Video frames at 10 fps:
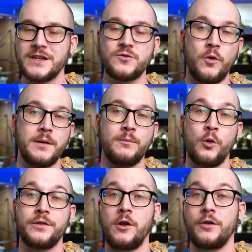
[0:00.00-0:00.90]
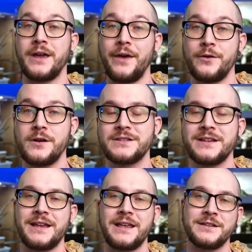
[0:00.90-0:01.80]
this one more than all the others
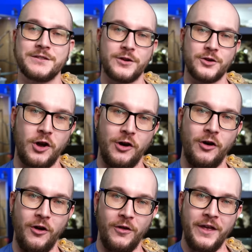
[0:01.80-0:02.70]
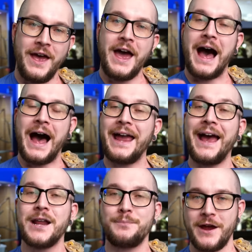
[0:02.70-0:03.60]
is their call. I
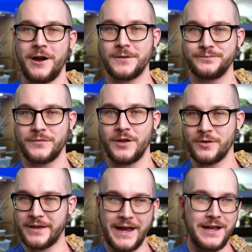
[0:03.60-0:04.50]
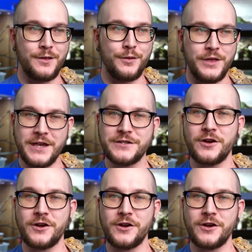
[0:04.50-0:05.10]
had a pair, okay? These